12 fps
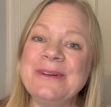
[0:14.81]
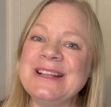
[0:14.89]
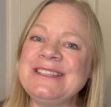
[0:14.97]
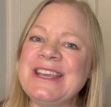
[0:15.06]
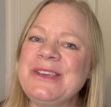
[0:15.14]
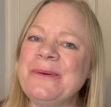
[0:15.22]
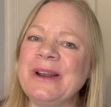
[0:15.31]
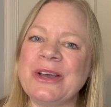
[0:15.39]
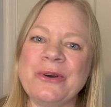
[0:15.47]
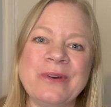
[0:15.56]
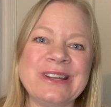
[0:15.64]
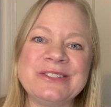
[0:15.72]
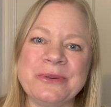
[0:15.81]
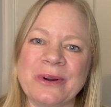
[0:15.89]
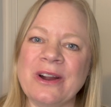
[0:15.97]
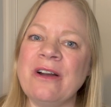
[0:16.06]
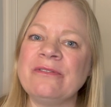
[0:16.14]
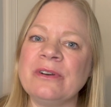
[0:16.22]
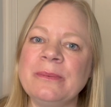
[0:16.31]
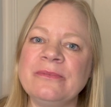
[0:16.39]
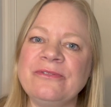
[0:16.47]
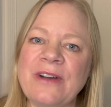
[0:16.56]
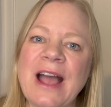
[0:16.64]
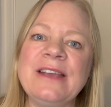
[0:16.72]
take you on a quick tour of room
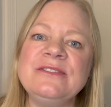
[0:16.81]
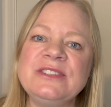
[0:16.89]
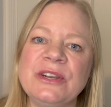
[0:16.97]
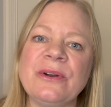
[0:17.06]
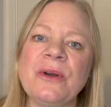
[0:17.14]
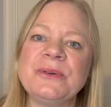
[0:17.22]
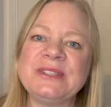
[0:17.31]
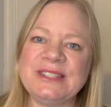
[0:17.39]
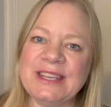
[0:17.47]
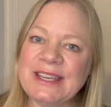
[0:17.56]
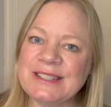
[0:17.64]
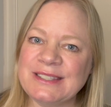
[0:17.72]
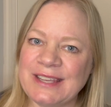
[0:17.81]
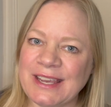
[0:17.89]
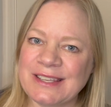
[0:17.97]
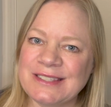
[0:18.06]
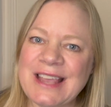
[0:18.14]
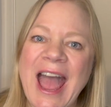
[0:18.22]
5066